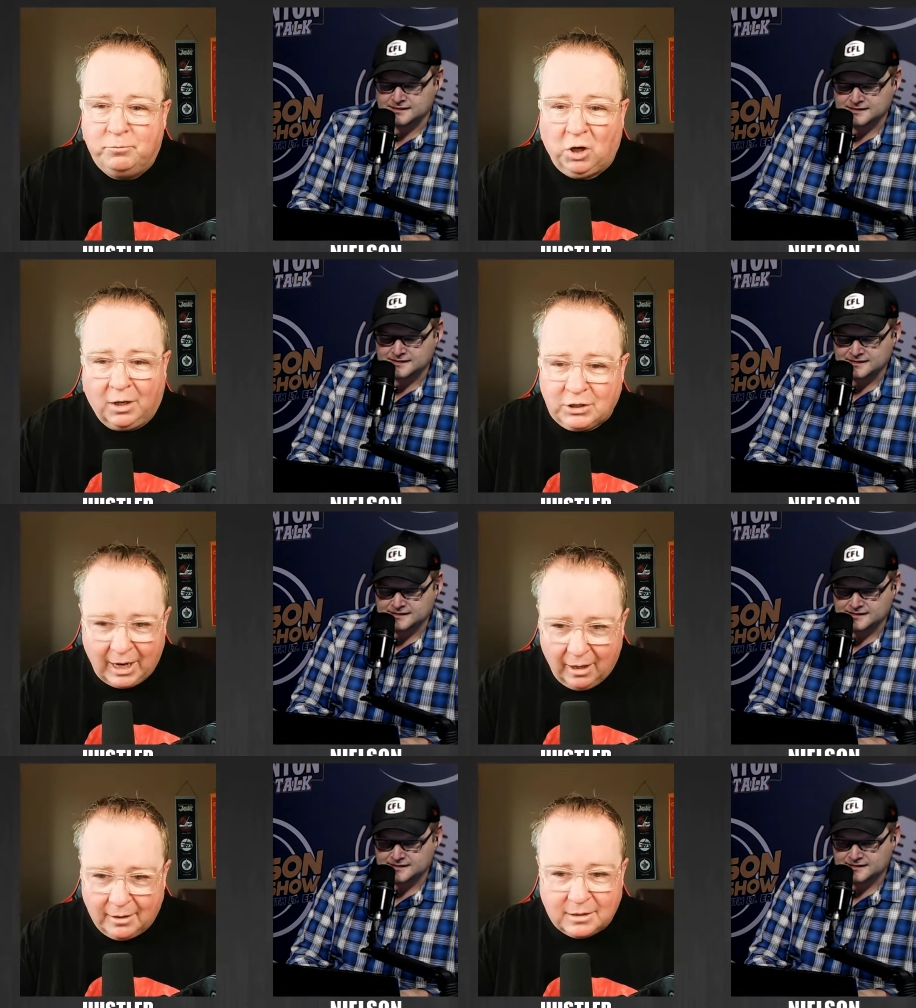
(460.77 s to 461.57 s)
Speaker 1: Josh
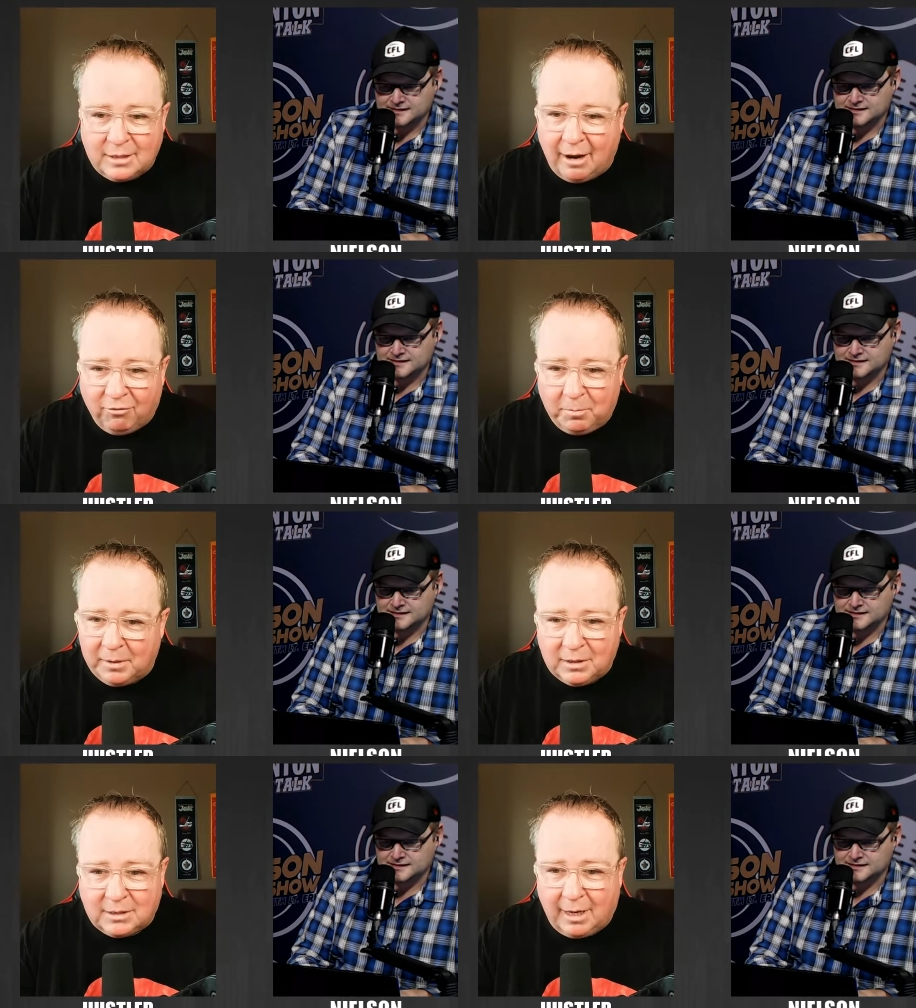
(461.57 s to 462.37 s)
Allen has never
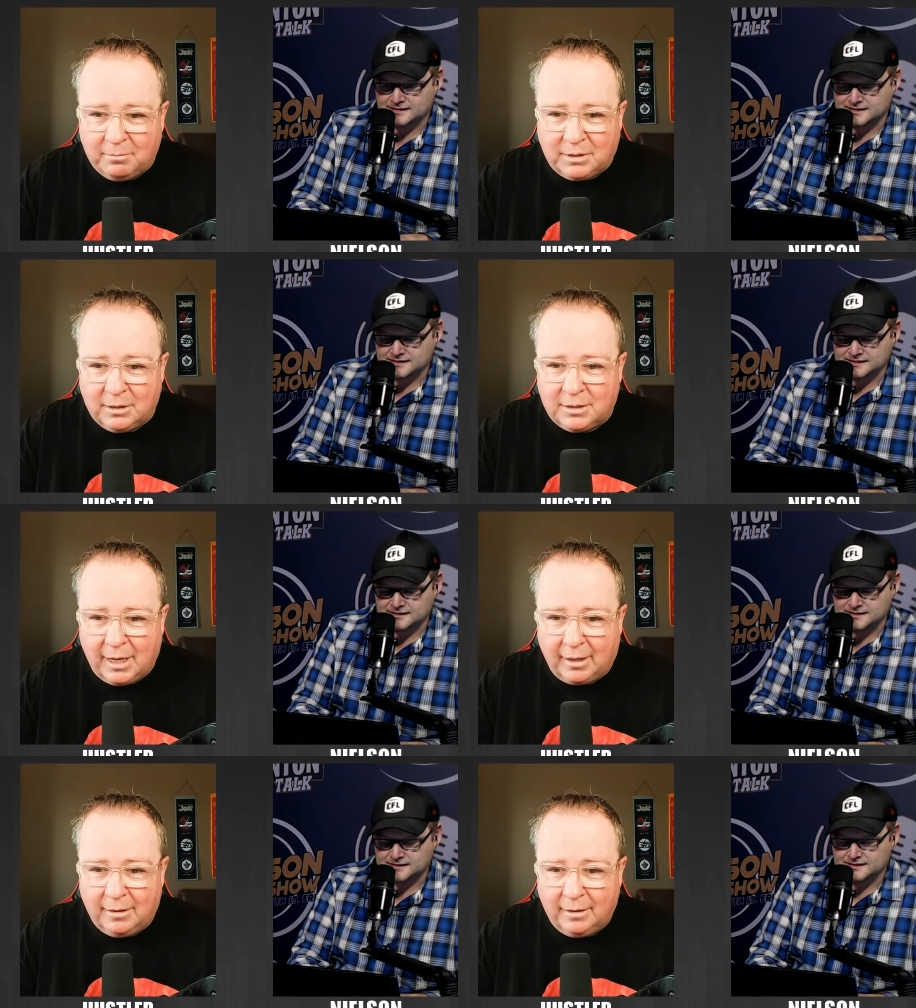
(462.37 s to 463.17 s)
been the same since
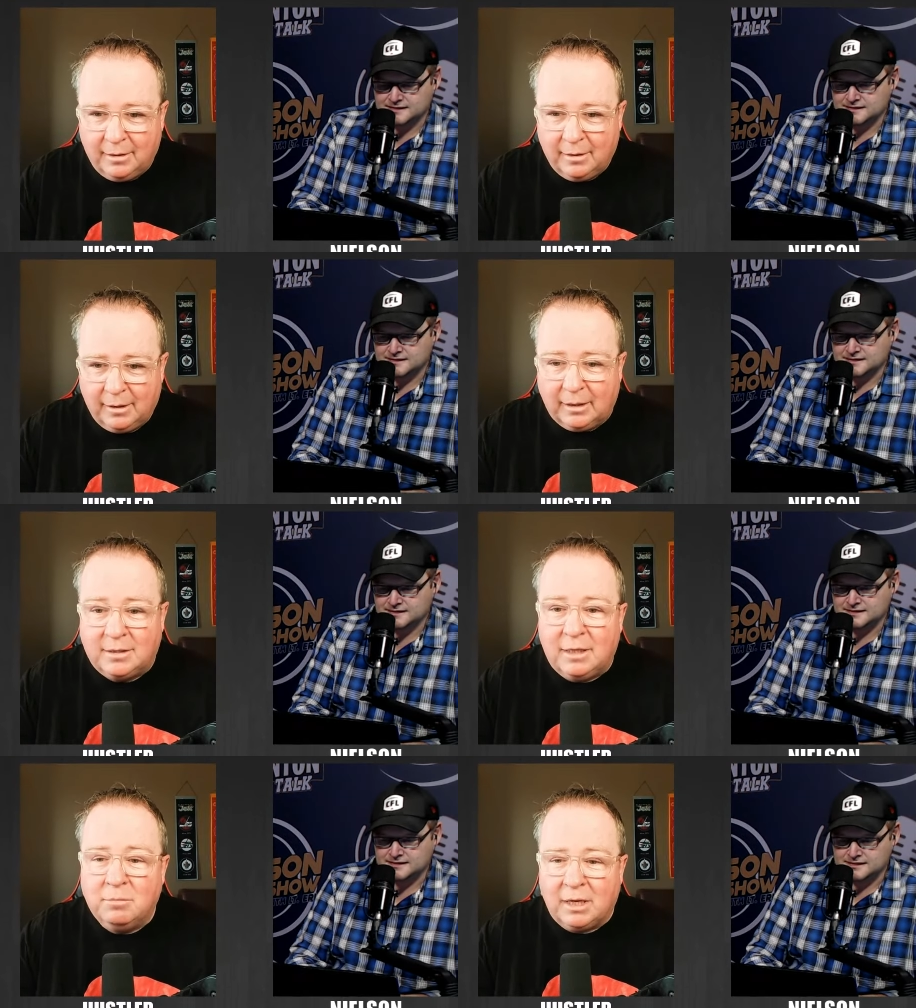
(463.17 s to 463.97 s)
then. It
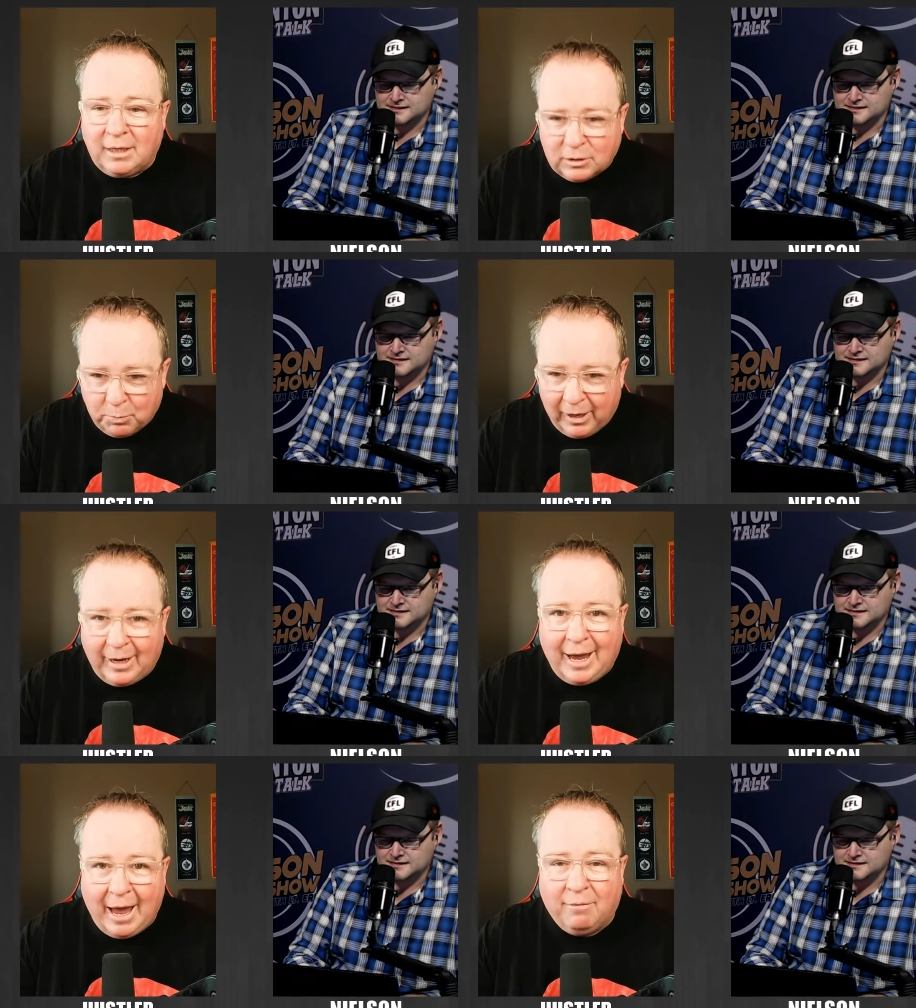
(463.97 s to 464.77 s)
seems like he's
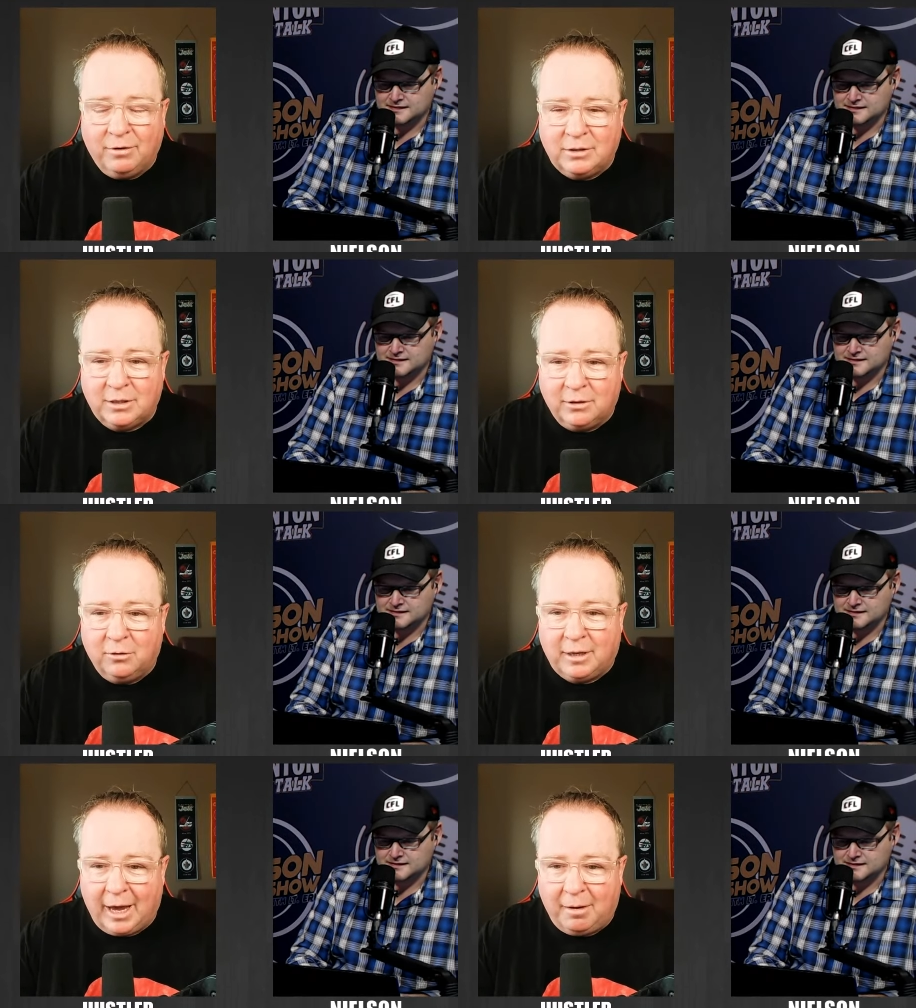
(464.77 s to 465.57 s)
playing every
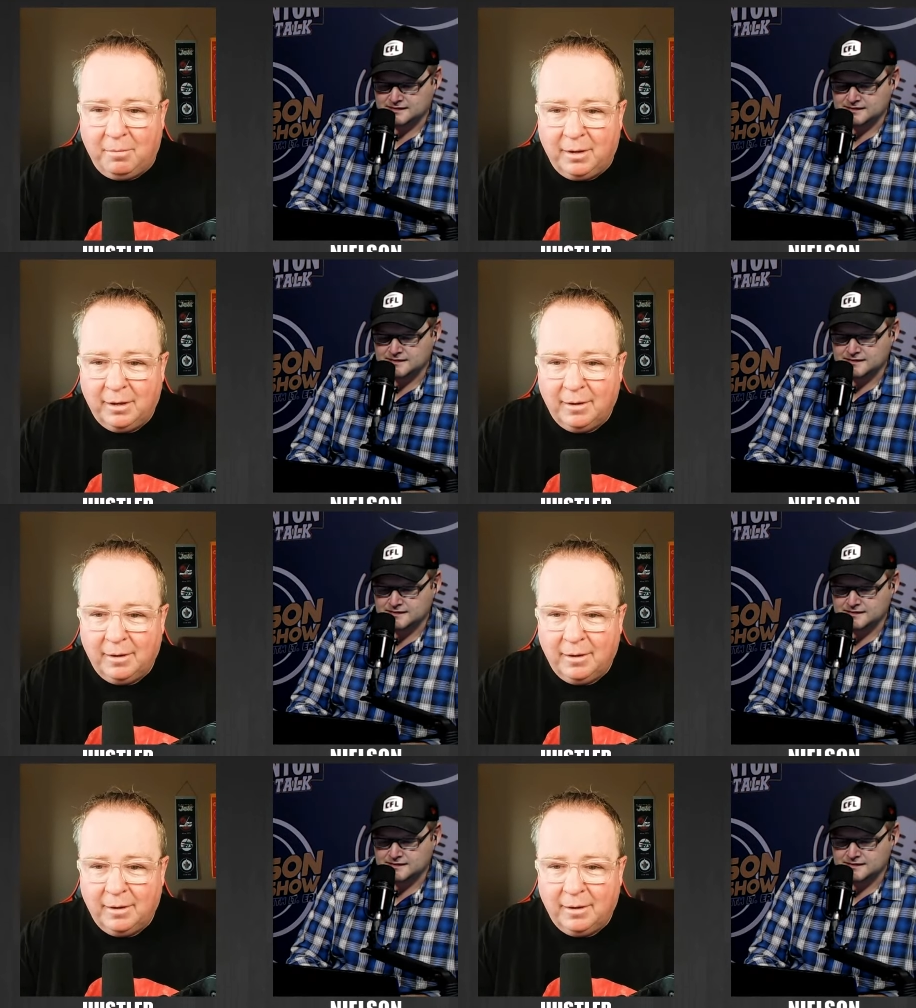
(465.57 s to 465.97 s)
single game